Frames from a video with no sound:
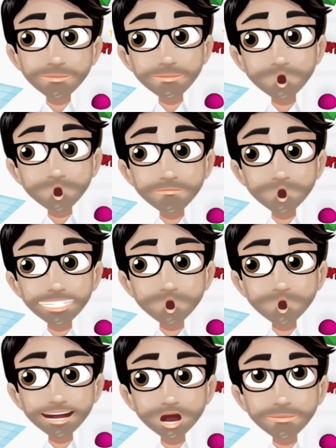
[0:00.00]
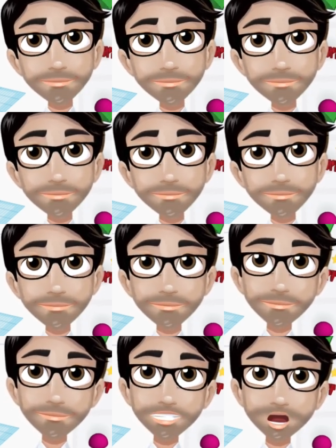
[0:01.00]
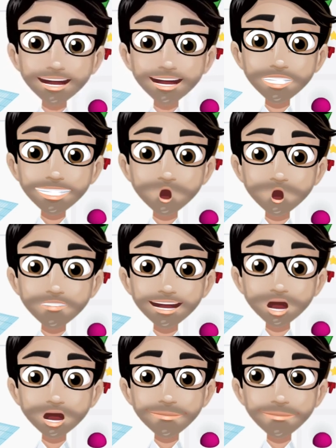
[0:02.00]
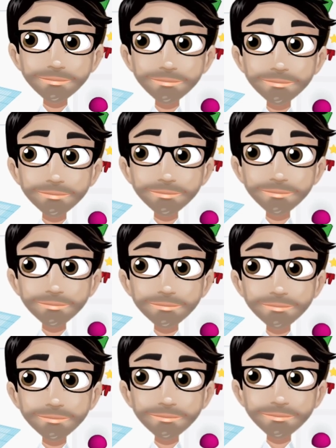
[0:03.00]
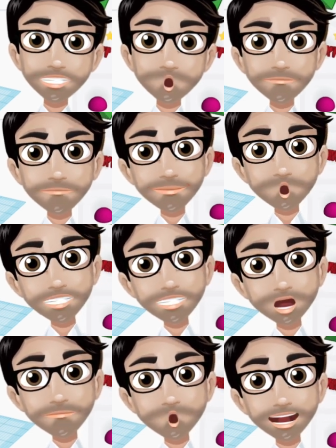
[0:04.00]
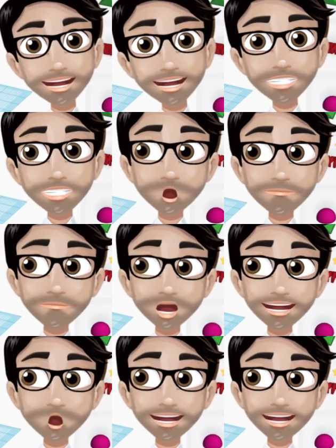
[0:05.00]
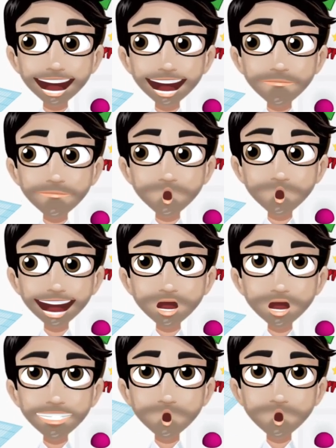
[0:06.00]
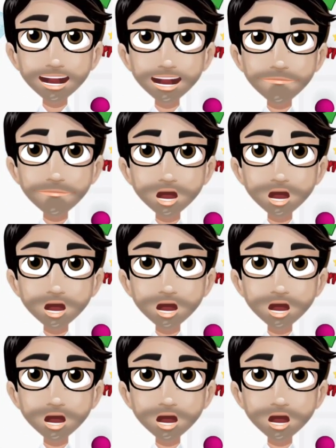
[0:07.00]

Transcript: whenever you're doing that chili thing, don't forget, I always have the link here. But if you already have them, you don't have to do this part